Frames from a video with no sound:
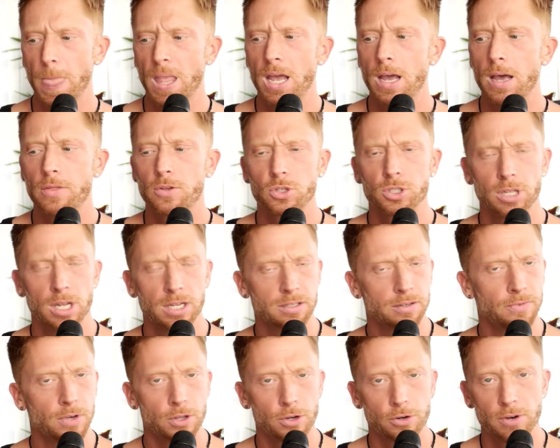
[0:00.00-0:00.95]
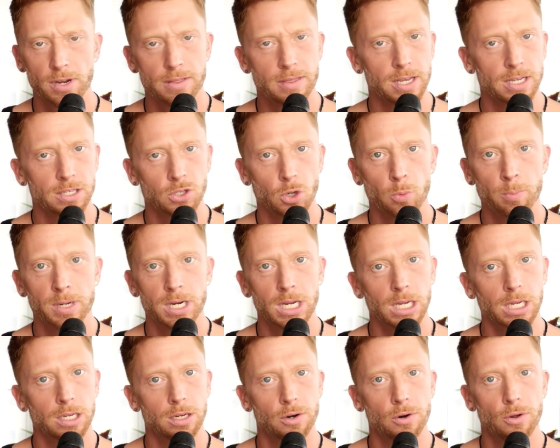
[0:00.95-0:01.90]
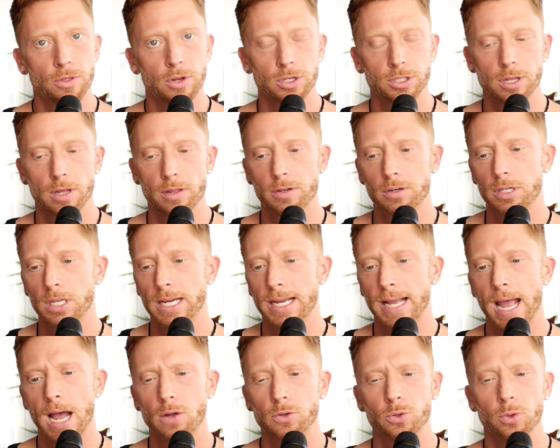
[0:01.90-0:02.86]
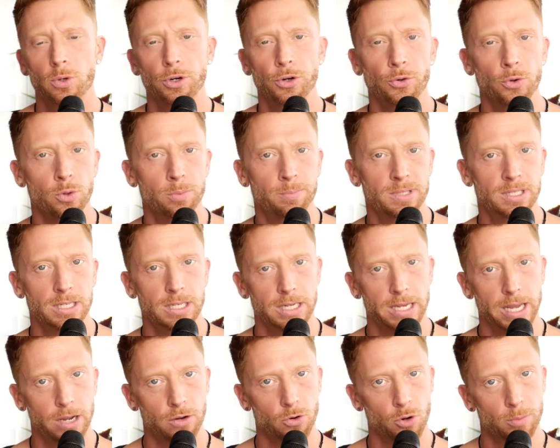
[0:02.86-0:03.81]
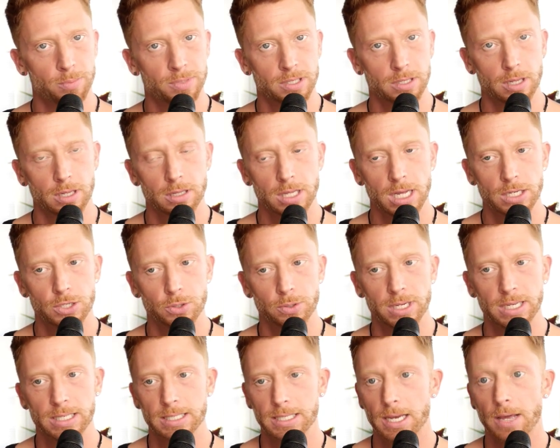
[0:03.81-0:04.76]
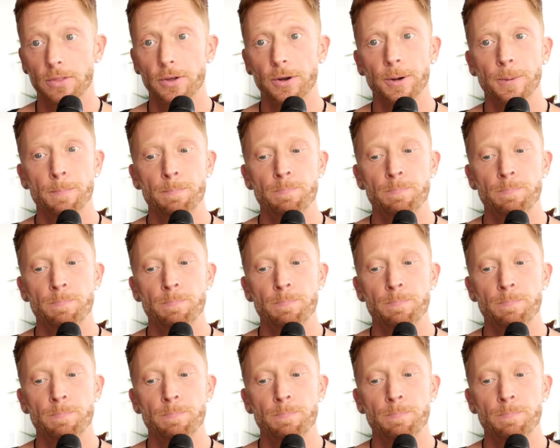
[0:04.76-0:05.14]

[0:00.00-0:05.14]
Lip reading: And there's lots of other great things opening. There's other like outdoor groups and gay groups that do get together.